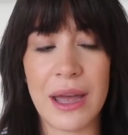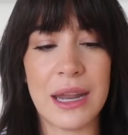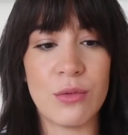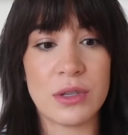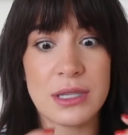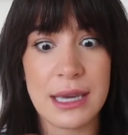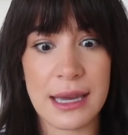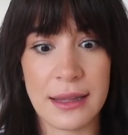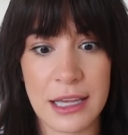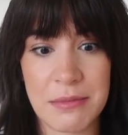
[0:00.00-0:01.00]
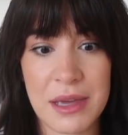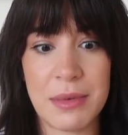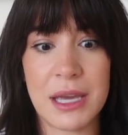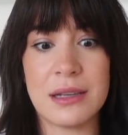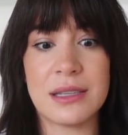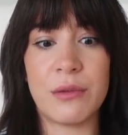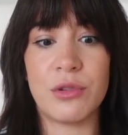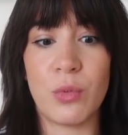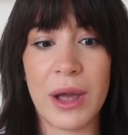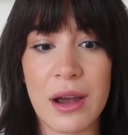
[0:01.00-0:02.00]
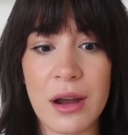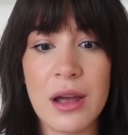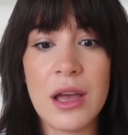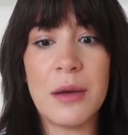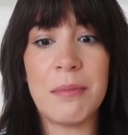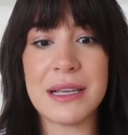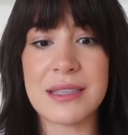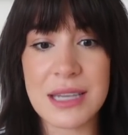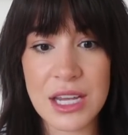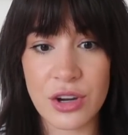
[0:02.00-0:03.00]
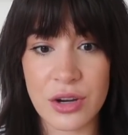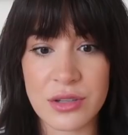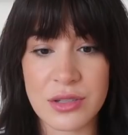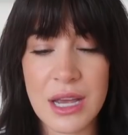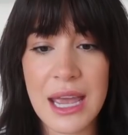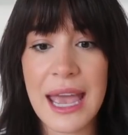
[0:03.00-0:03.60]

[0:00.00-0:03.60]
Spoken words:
and it was killing me because I would wear my sneakers